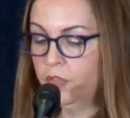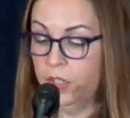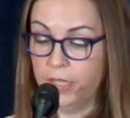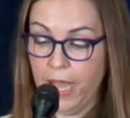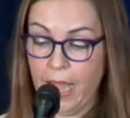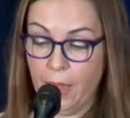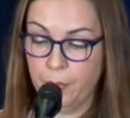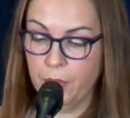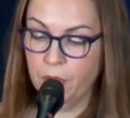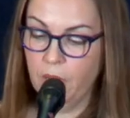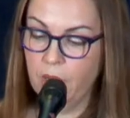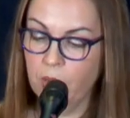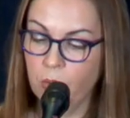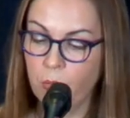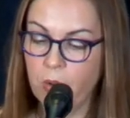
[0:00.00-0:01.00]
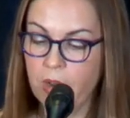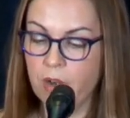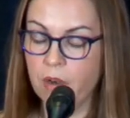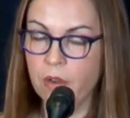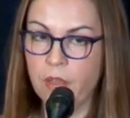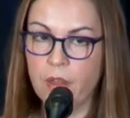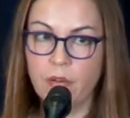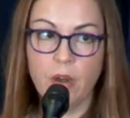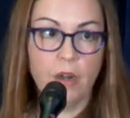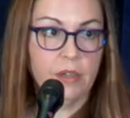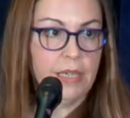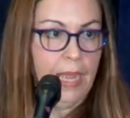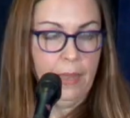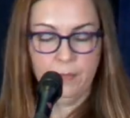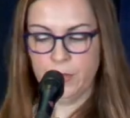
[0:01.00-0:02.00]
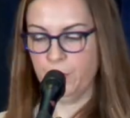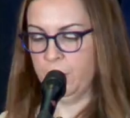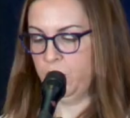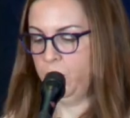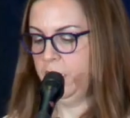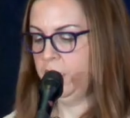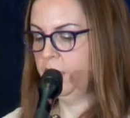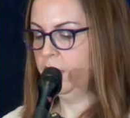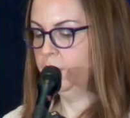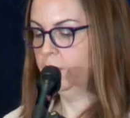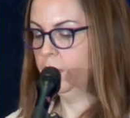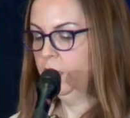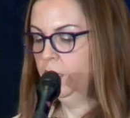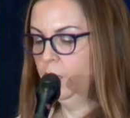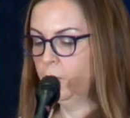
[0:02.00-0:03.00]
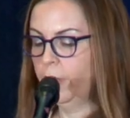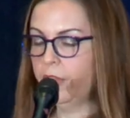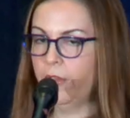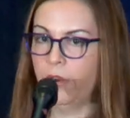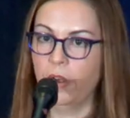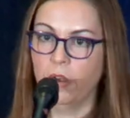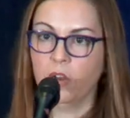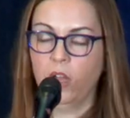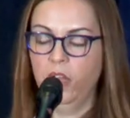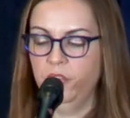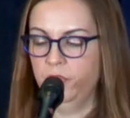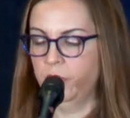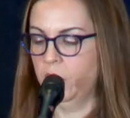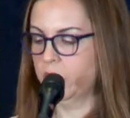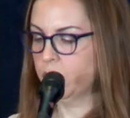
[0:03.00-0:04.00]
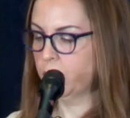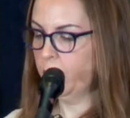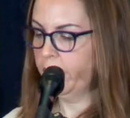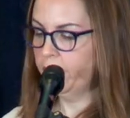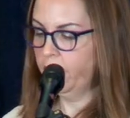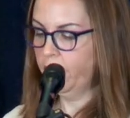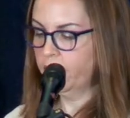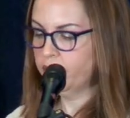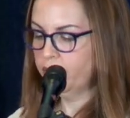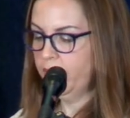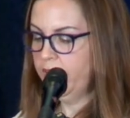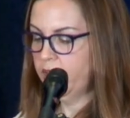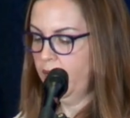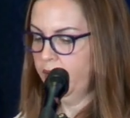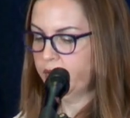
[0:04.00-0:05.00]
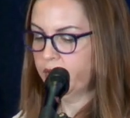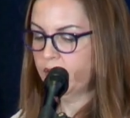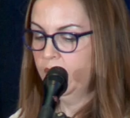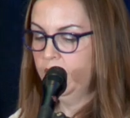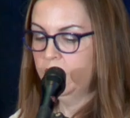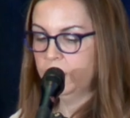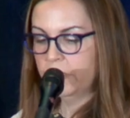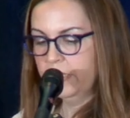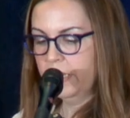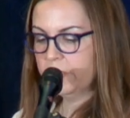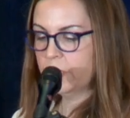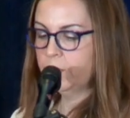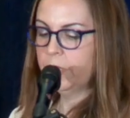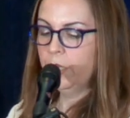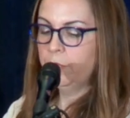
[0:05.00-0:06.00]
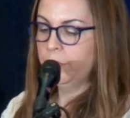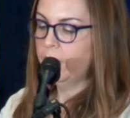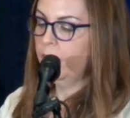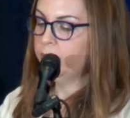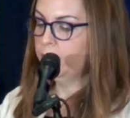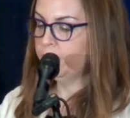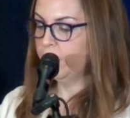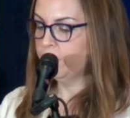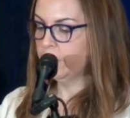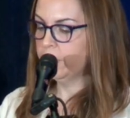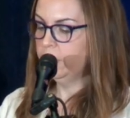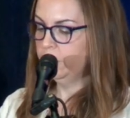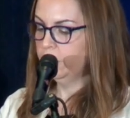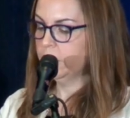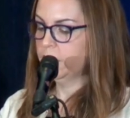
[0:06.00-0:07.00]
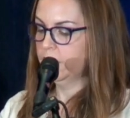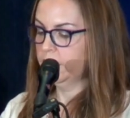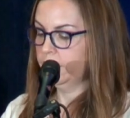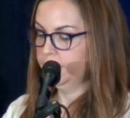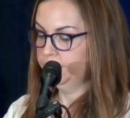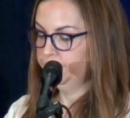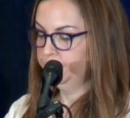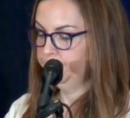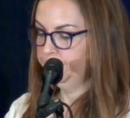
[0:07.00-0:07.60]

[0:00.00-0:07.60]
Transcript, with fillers: overlap, uh, where there are gaps between them, where there are conflicts, where there are trade offs. This has to be a problem that we're interested in.